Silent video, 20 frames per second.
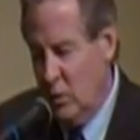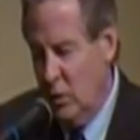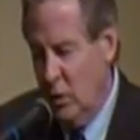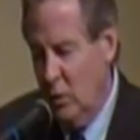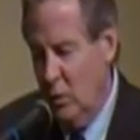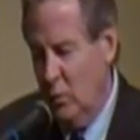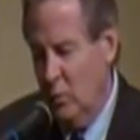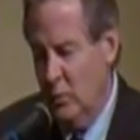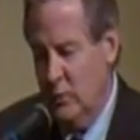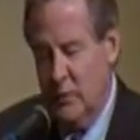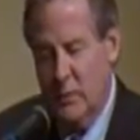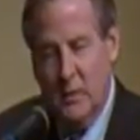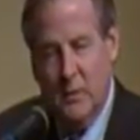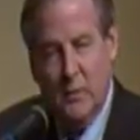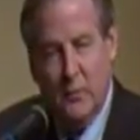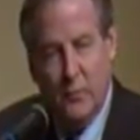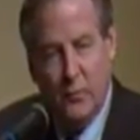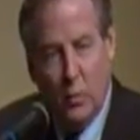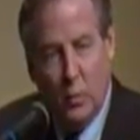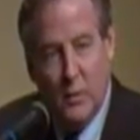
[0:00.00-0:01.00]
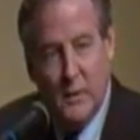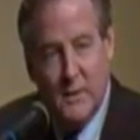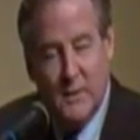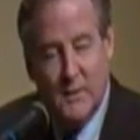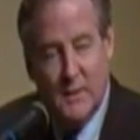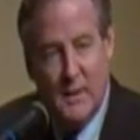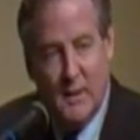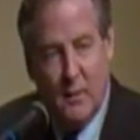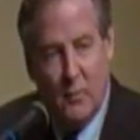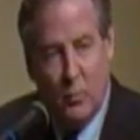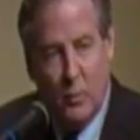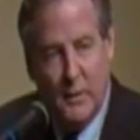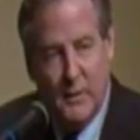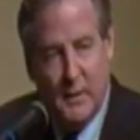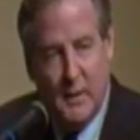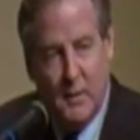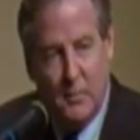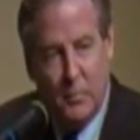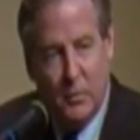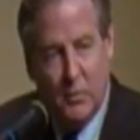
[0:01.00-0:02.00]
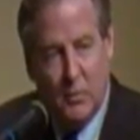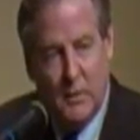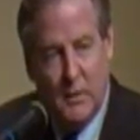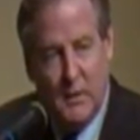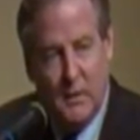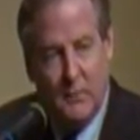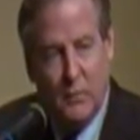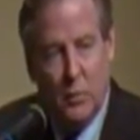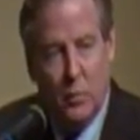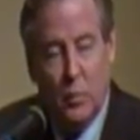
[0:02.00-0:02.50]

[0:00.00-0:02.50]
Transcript: go to the full extent of what they believe,